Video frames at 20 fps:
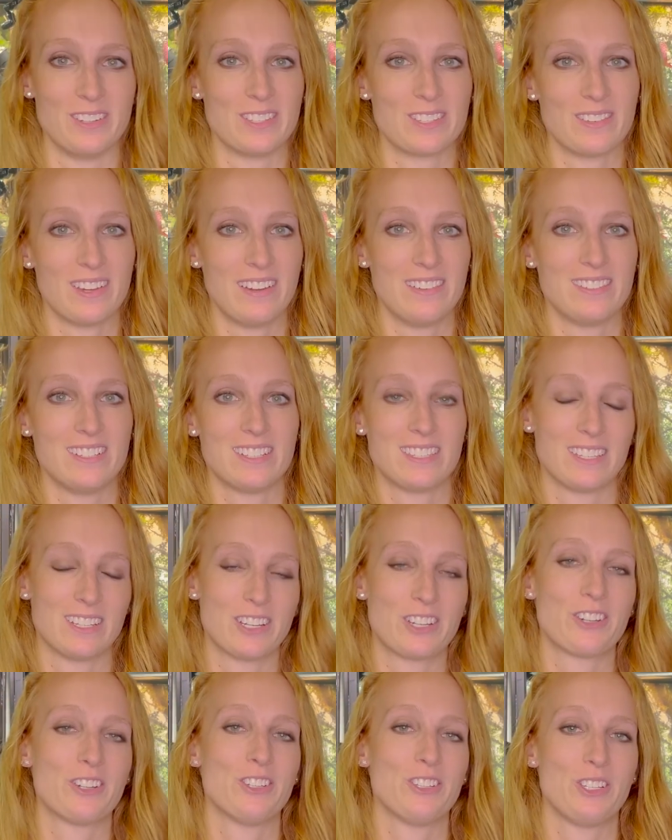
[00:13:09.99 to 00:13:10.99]
So I would just
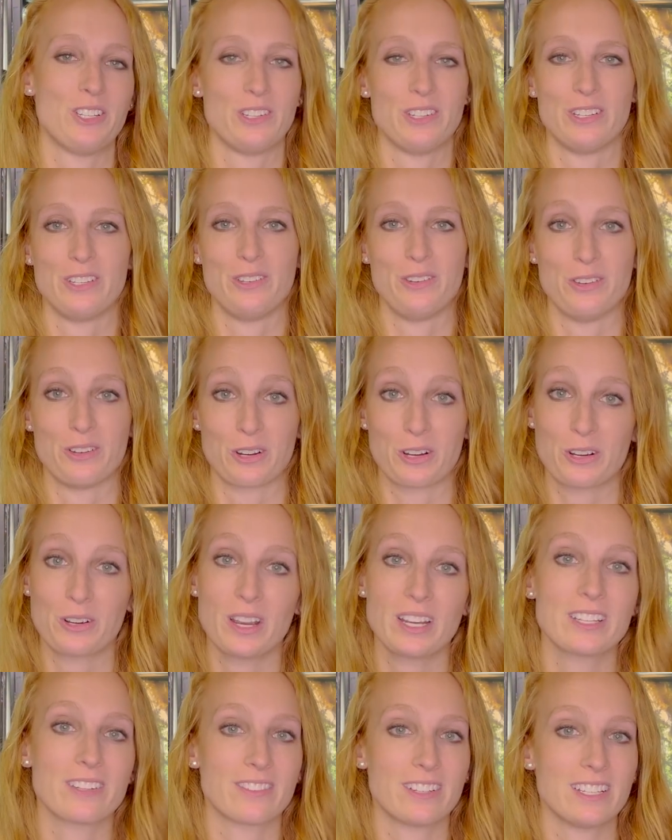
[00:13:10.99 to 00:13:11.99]
encourage you to do your
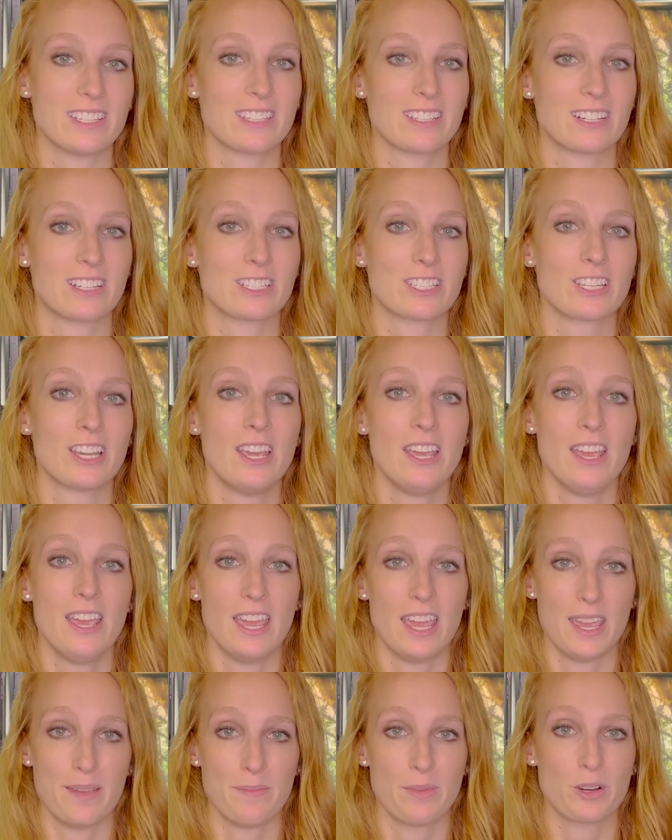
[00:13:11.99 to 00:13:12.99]
correct research
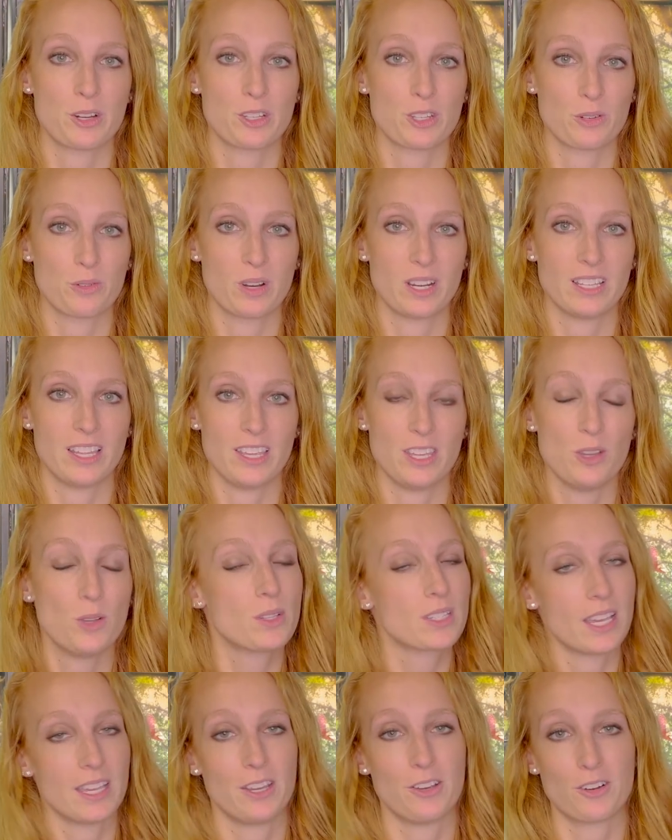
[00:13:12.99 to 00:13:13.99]
and make sure that you
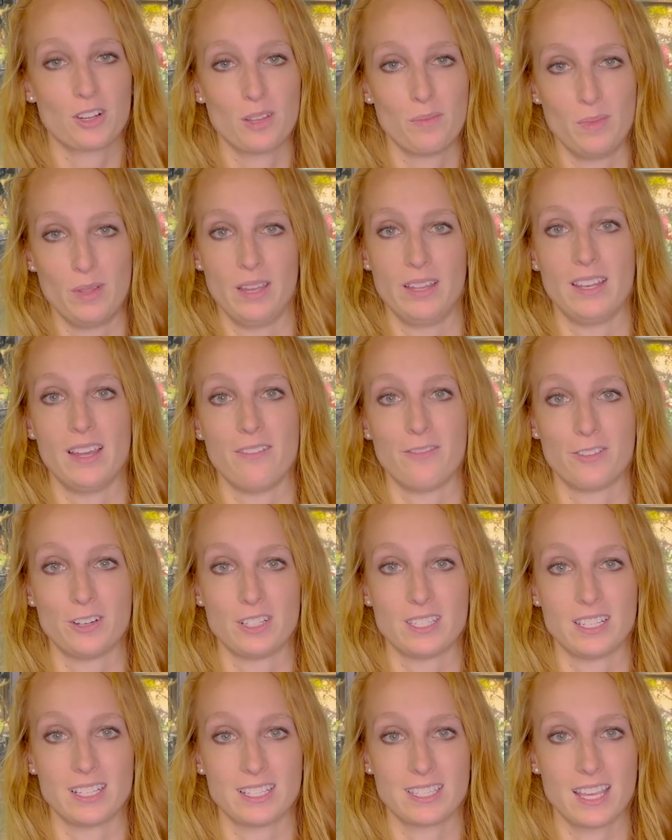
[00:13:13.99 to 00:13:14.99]
set your chameleon up for
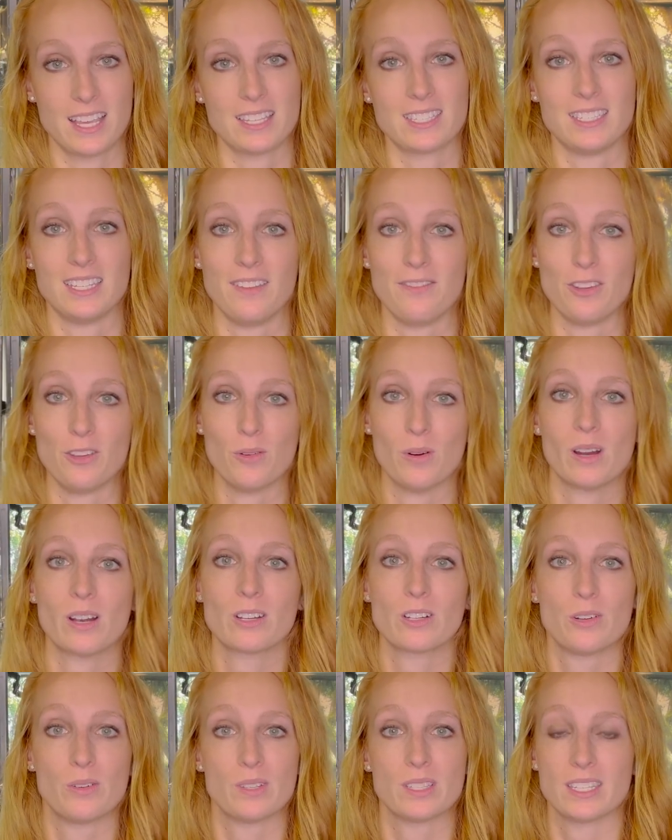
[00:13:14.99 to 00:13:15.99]
success. And if you are
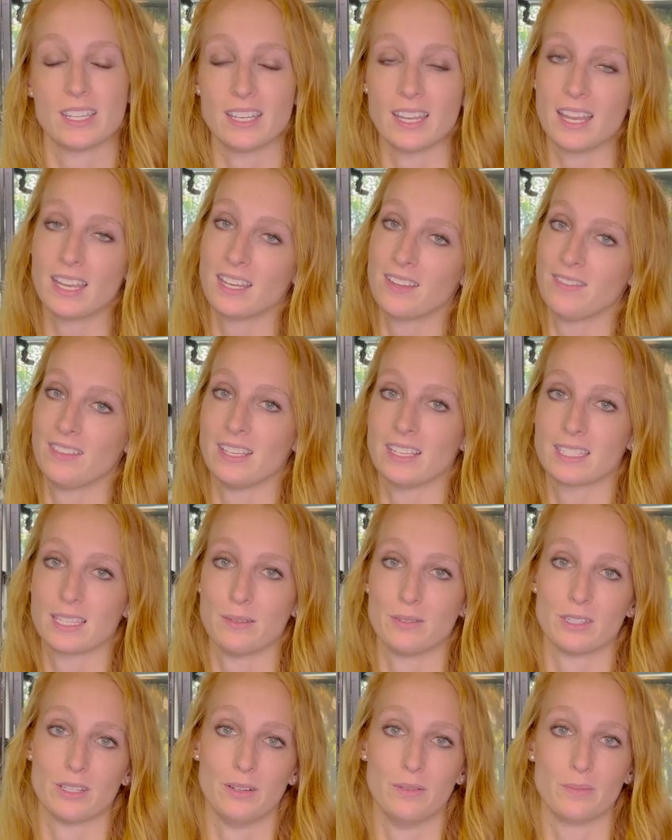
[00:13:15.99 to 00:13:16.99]
noticing any of these
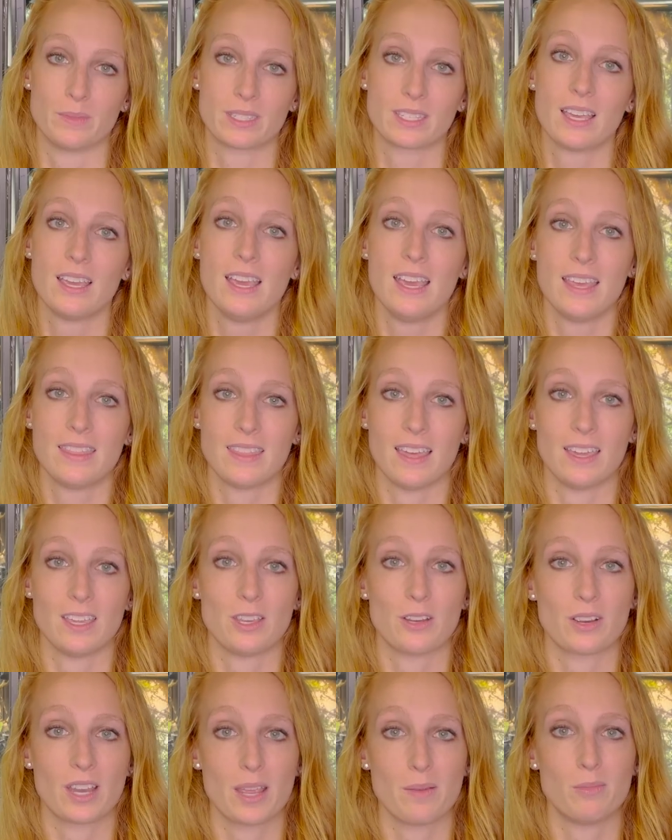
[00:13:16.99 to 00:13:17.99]
symptoms, that
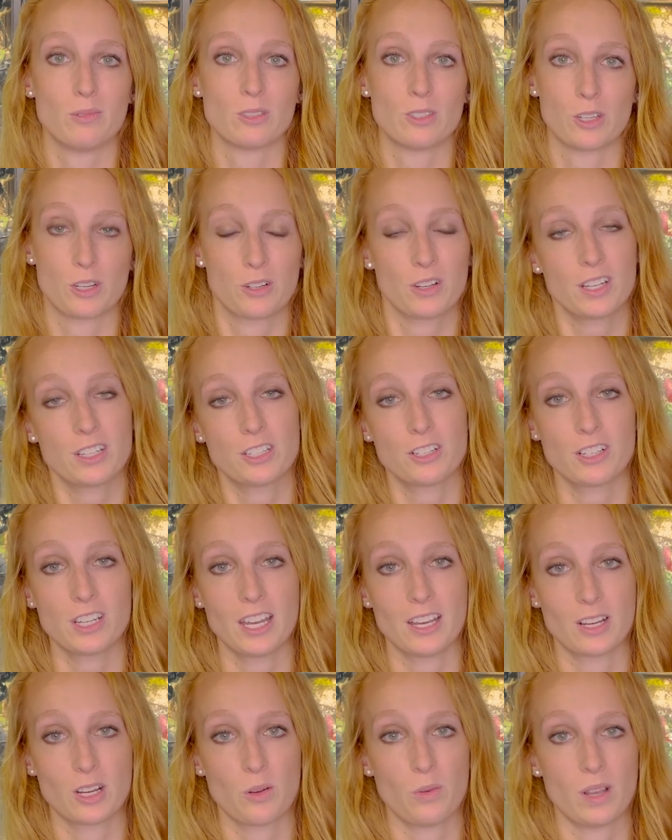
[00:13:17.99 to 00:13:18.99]
you're able to correct your
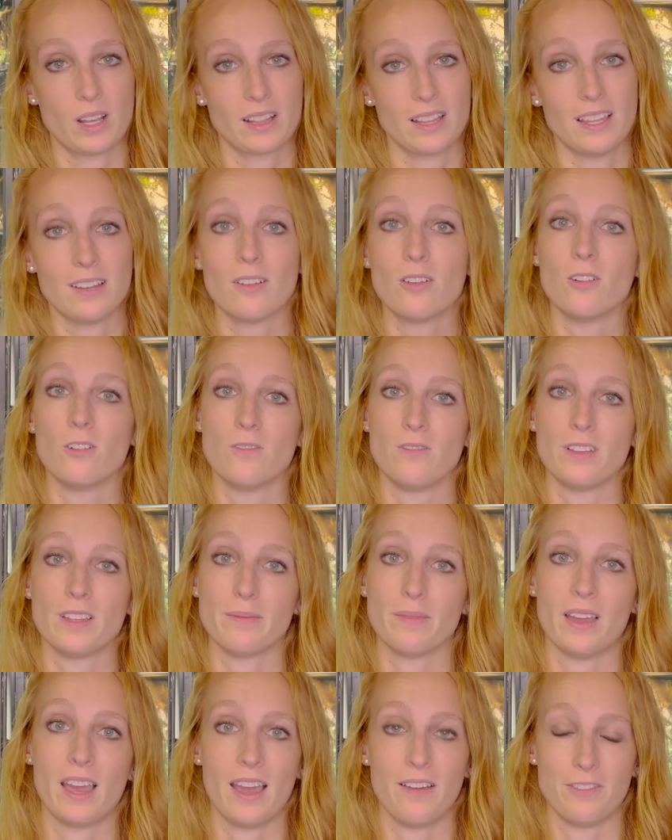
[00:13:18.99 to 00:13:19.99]
care quickly and hopefully
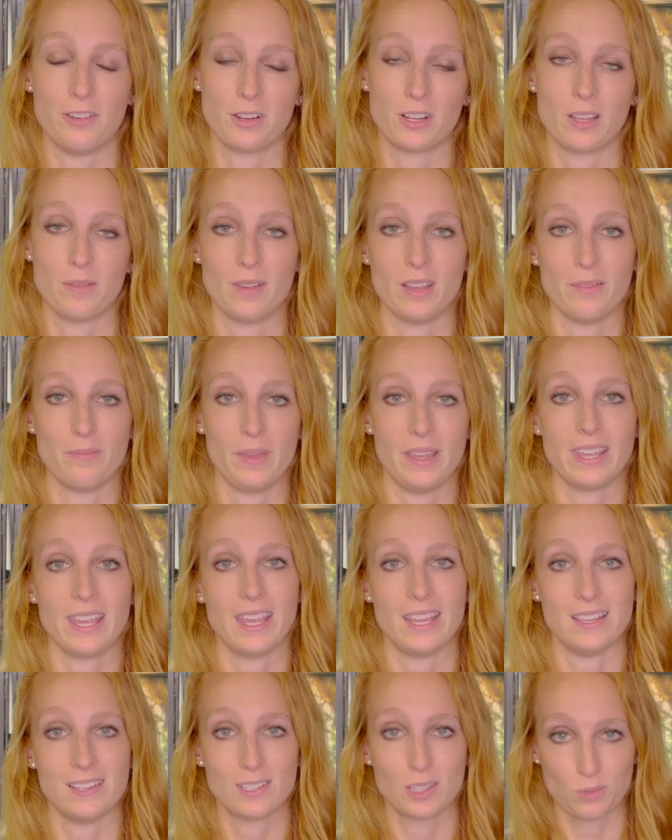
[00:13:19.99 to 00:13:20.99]
have your chameleon make
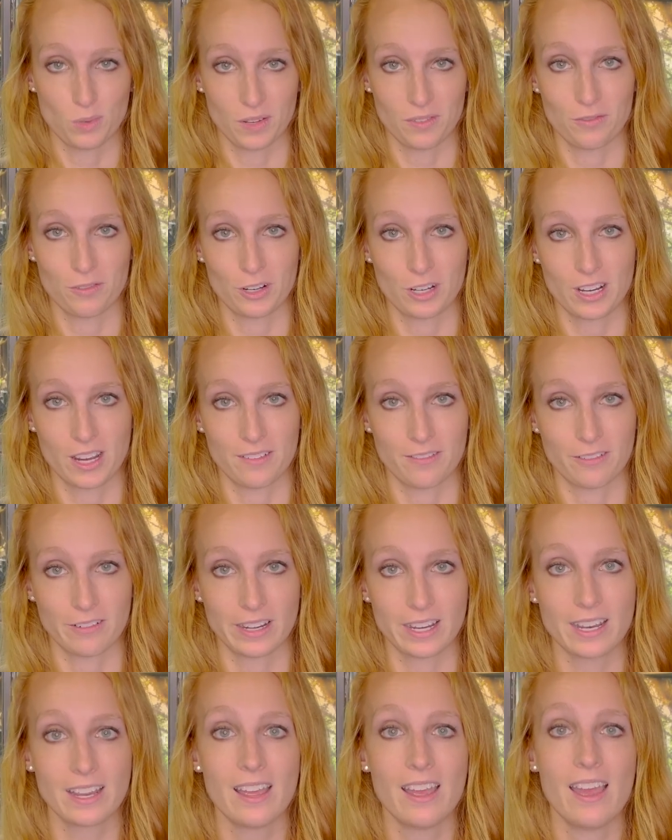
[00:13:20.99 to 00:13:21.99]
a swift
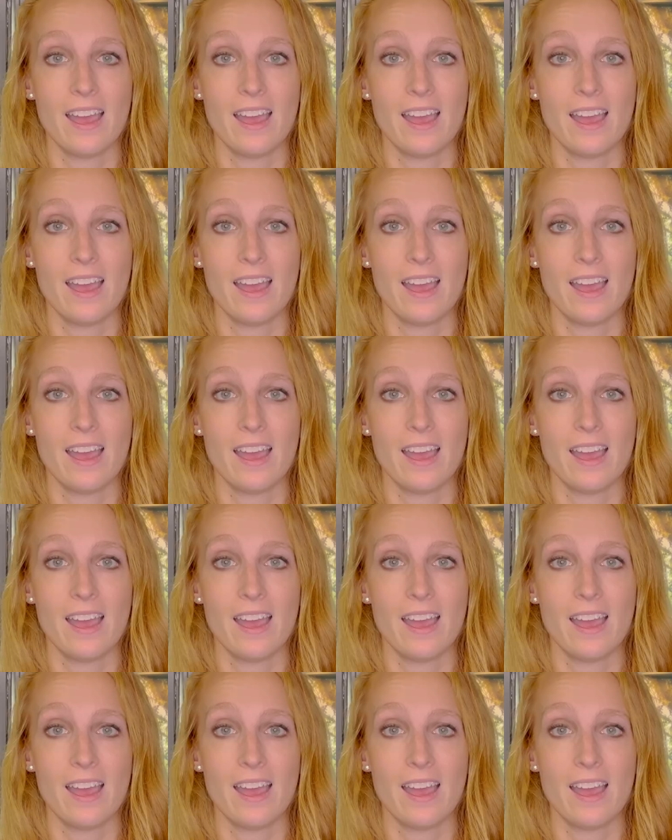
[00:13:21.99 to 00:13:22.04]
recovery.